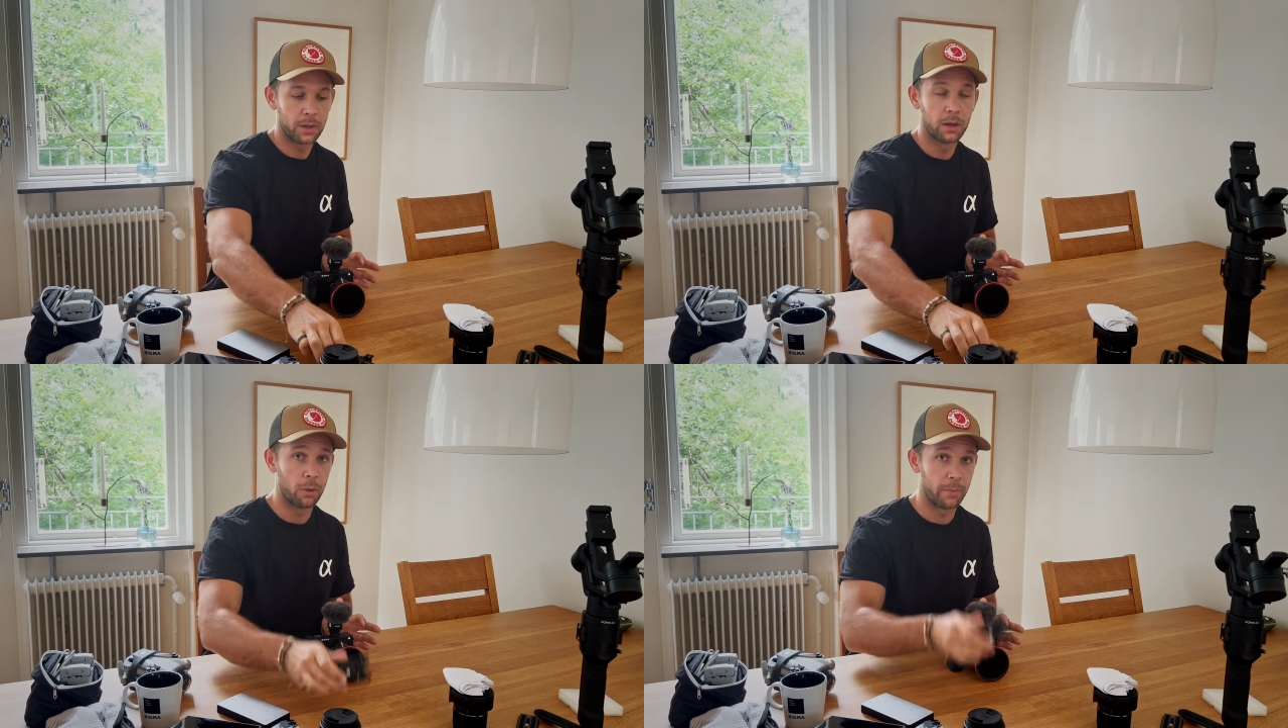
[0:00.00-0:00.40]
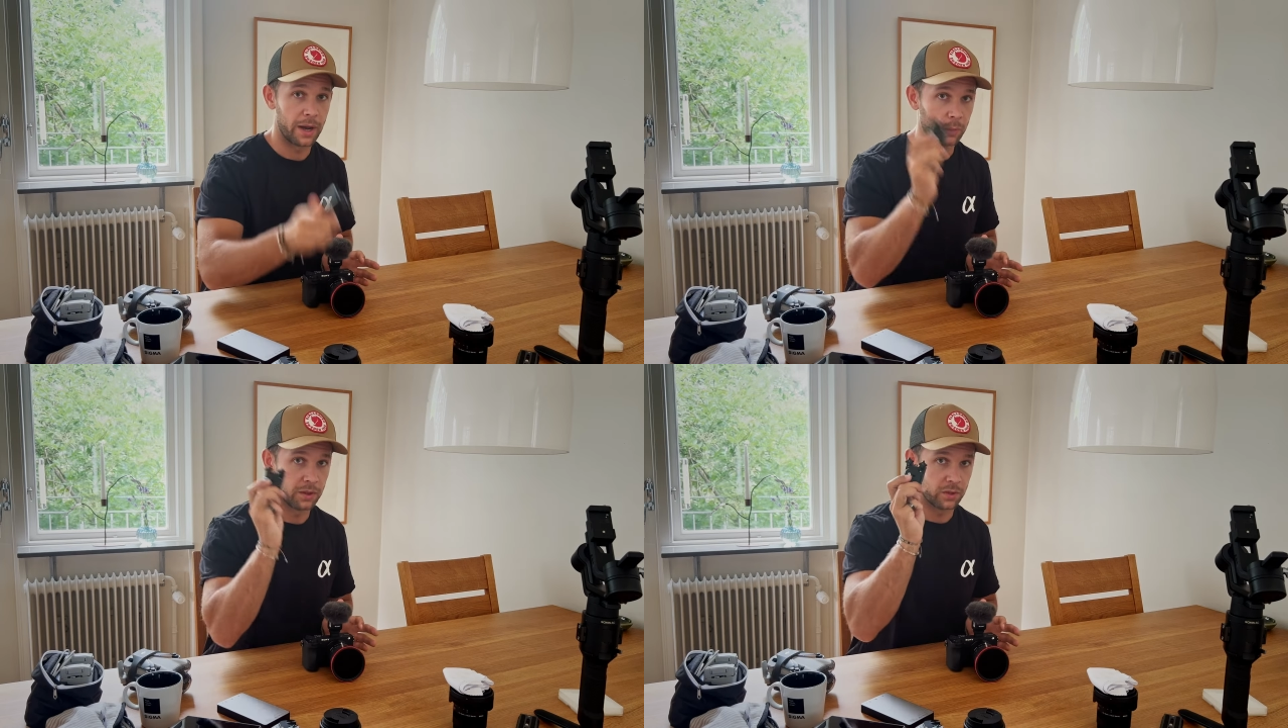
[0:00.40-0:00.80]

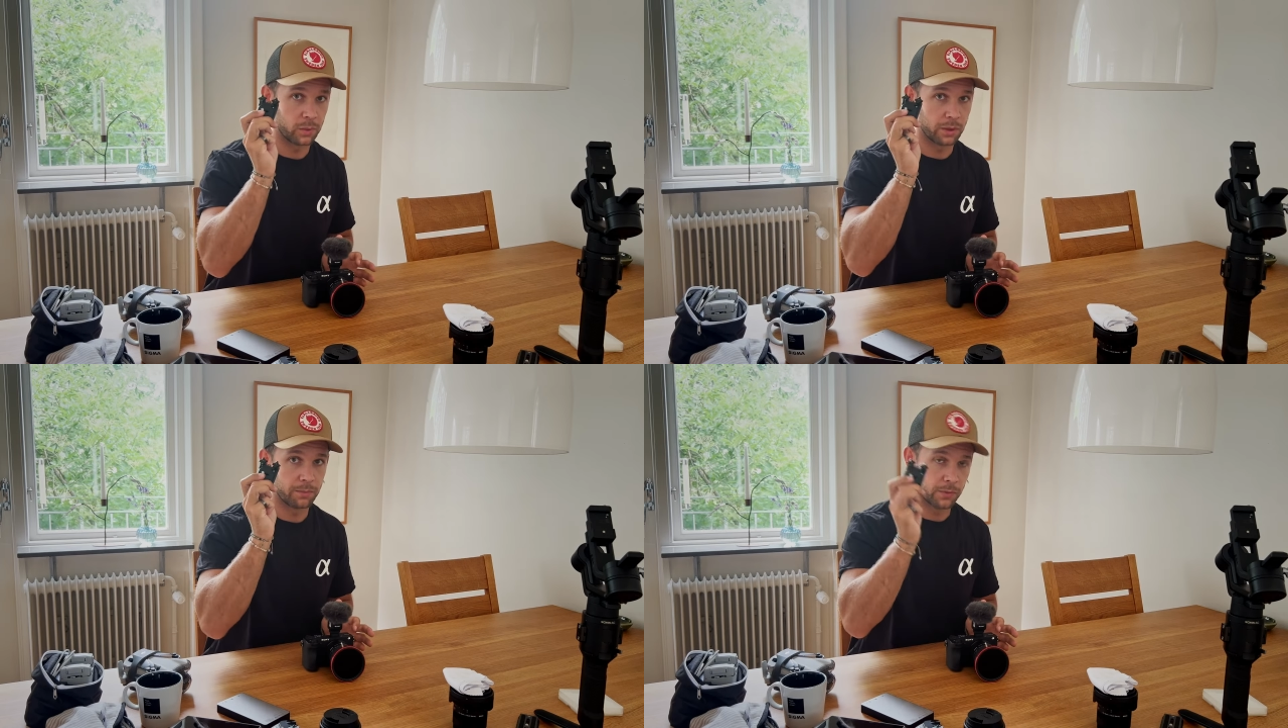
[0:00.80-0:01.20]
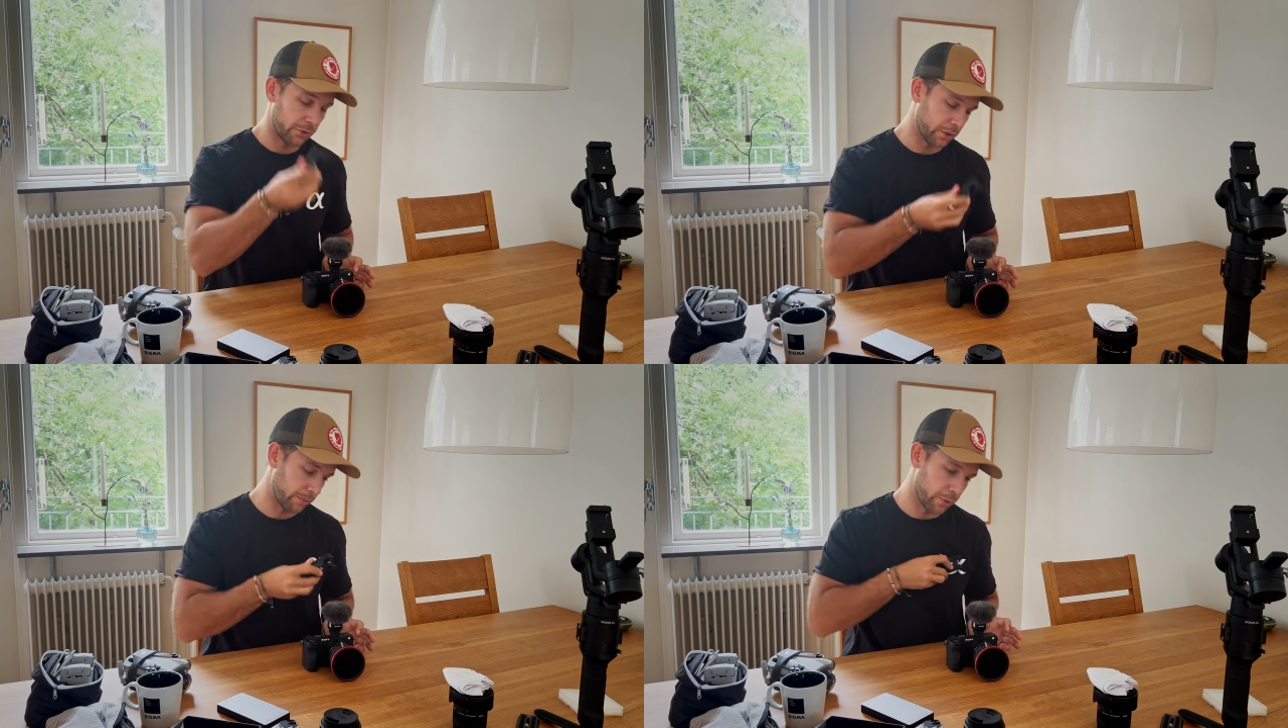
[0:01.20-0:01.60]
Combined with this one, so
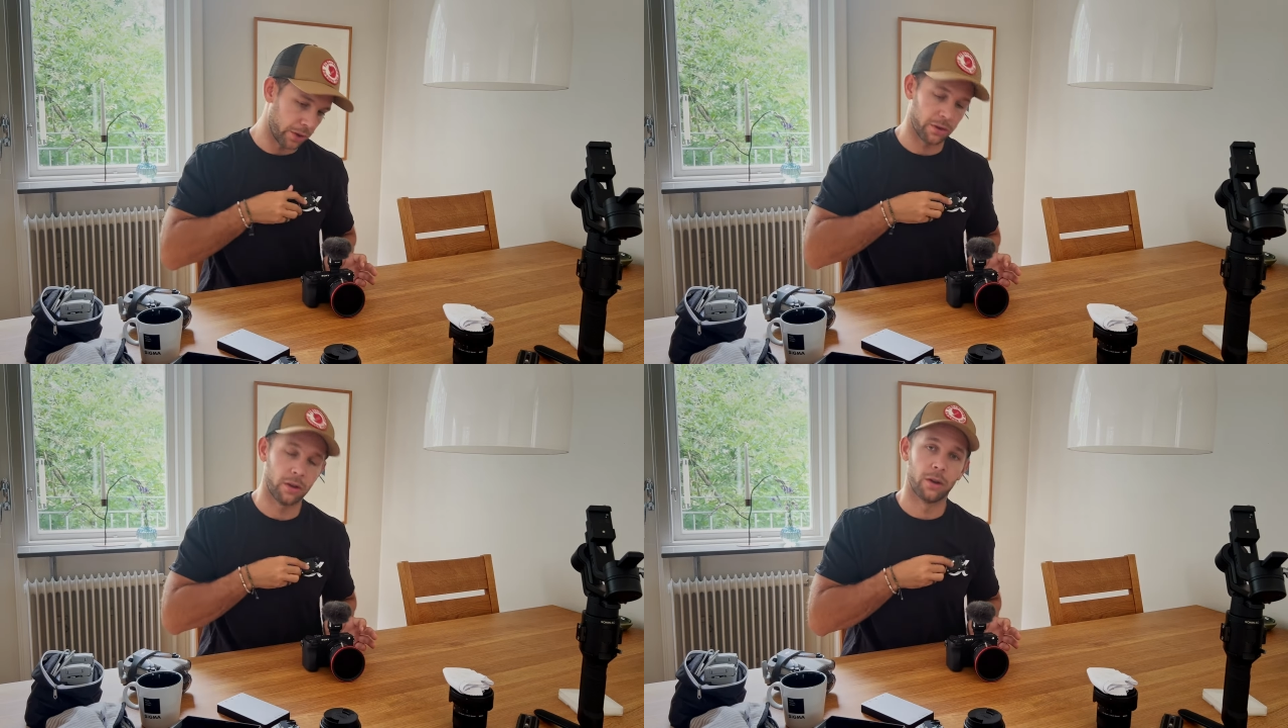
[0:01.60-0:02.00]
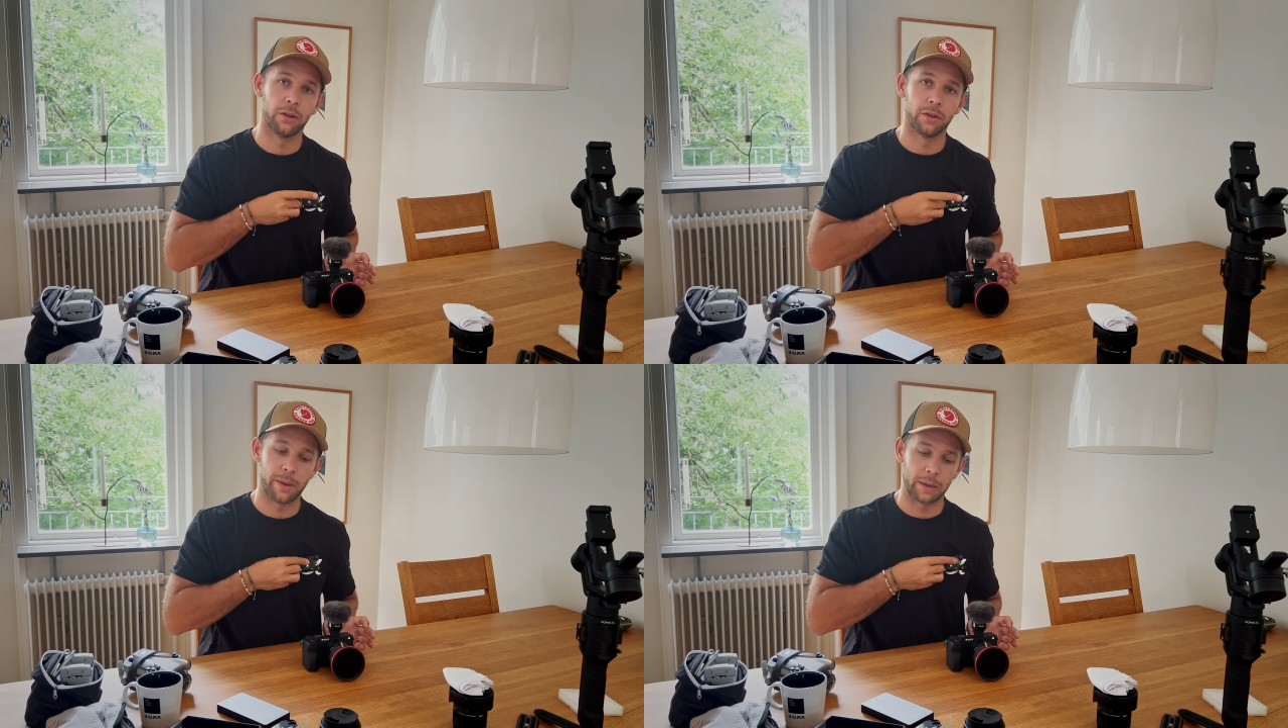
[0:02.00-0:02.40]
you can put it on
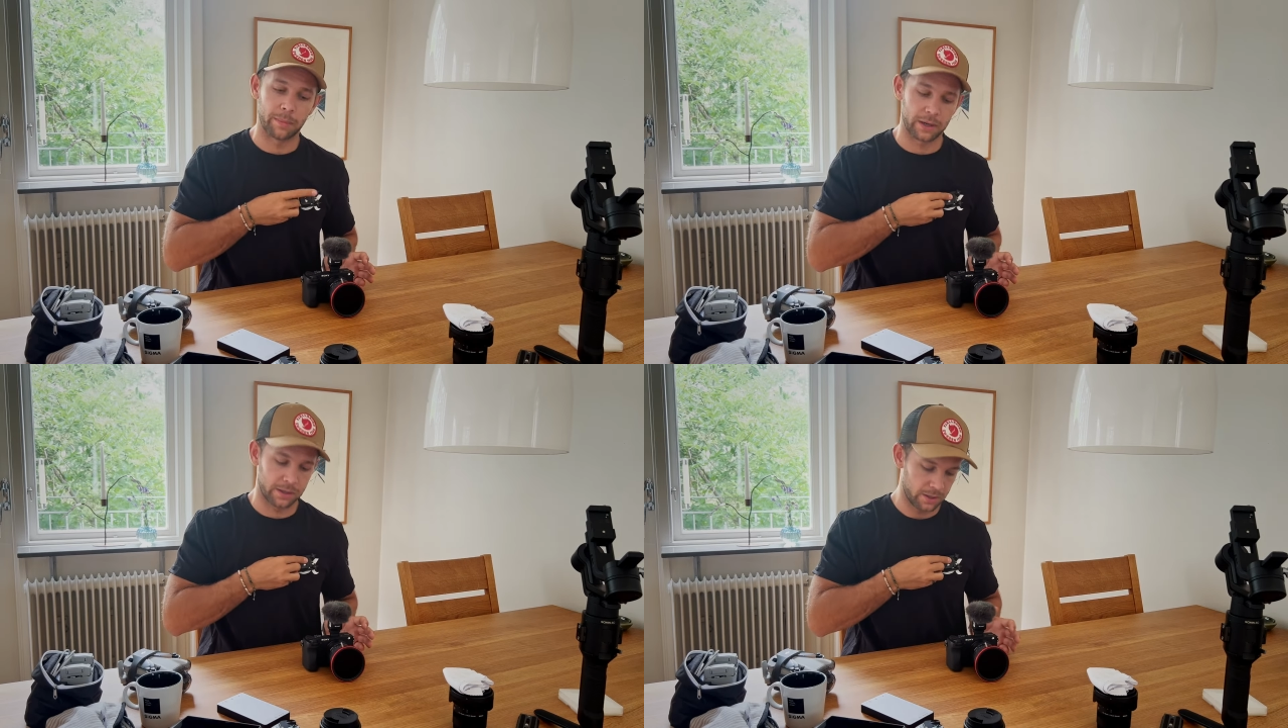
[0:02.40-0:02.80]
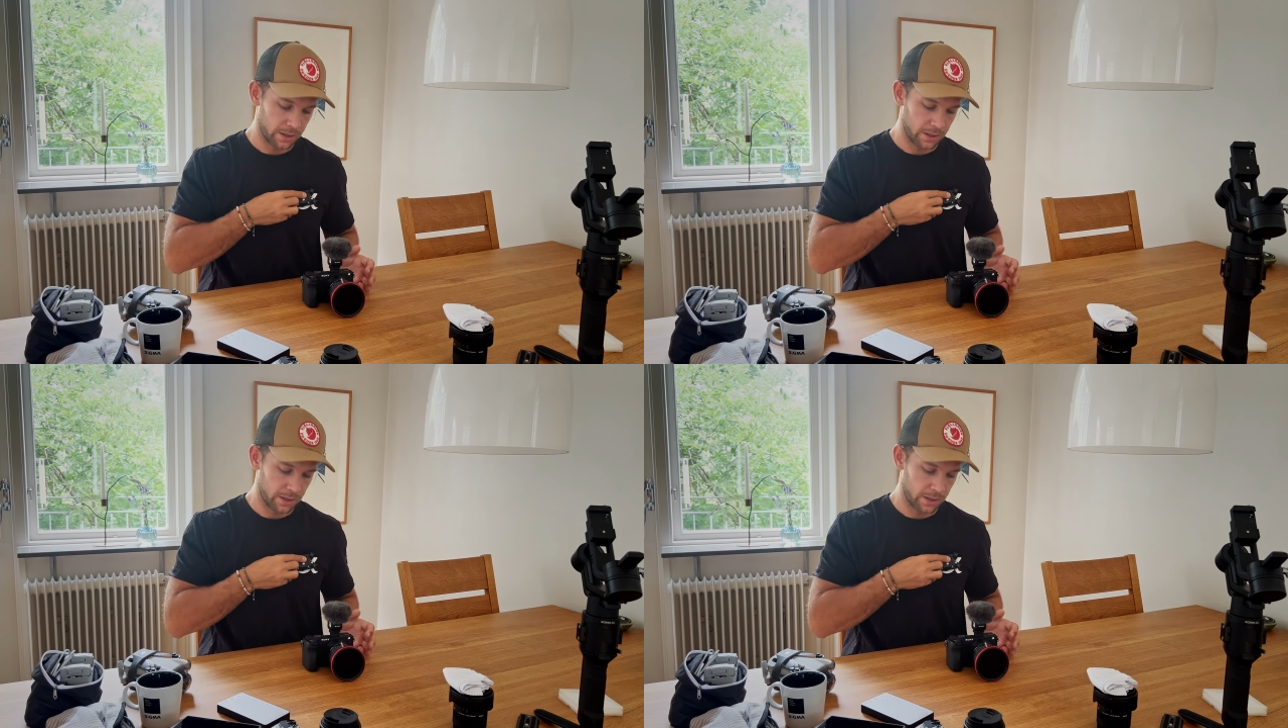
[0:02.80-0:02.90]
the backpack.